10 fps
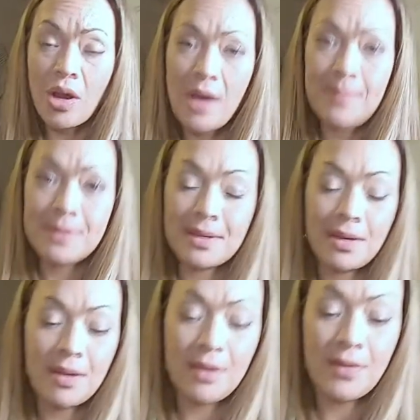cups
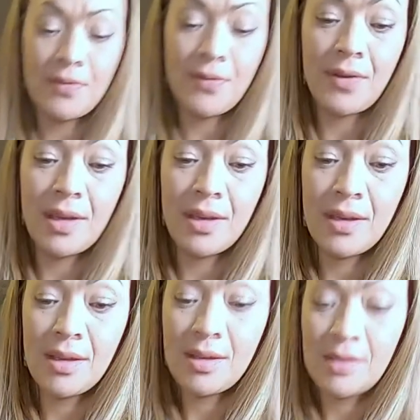of
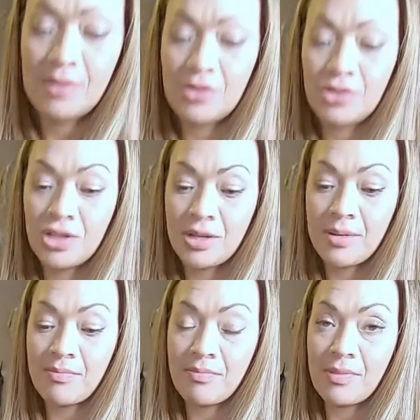
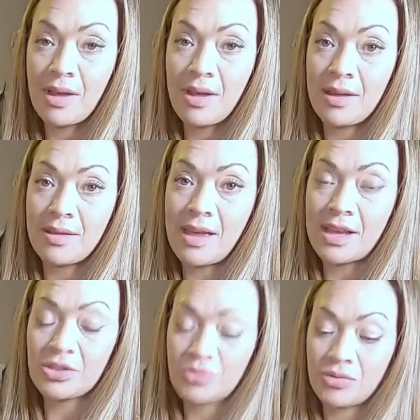chicken,
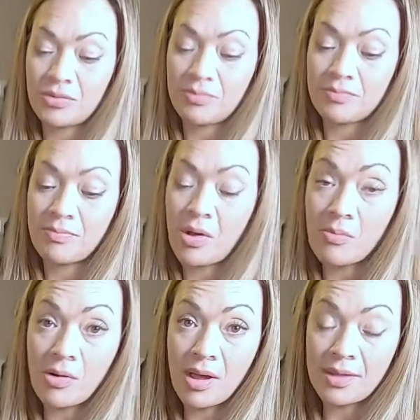actual bone
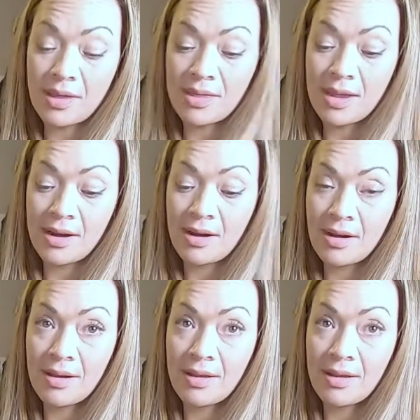broth in there.